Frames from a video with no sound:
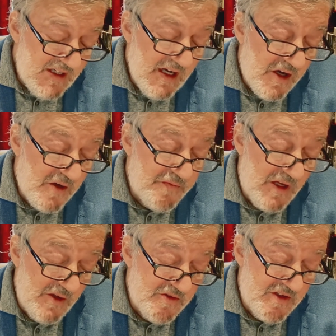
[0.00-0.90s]
half
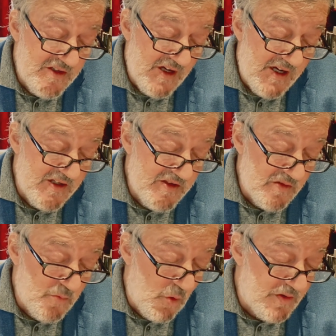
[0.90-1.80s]
closed his eyes
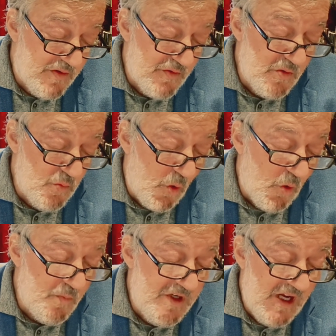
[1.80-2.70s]
and walked through
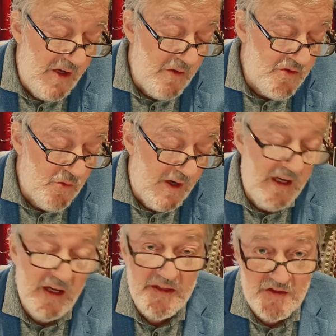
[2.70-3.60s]
warm yellow
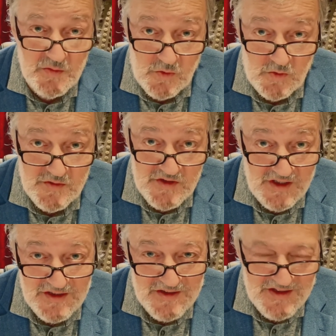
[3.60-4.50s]
twilight towards
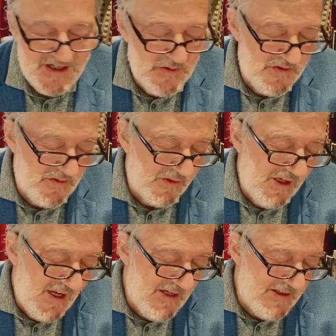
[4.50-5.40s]
her tousled
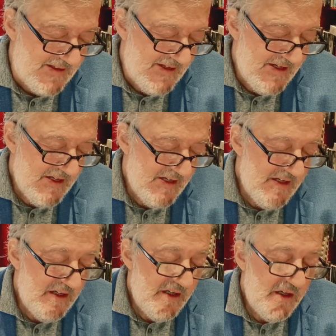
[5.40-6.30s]
head.
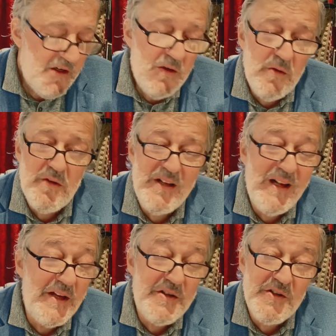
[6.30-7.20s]
Who are the
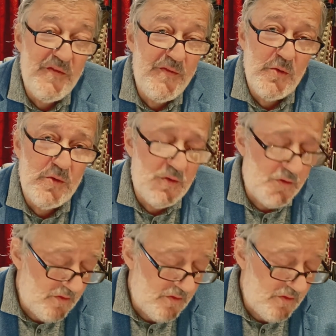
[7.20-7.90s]
letters for?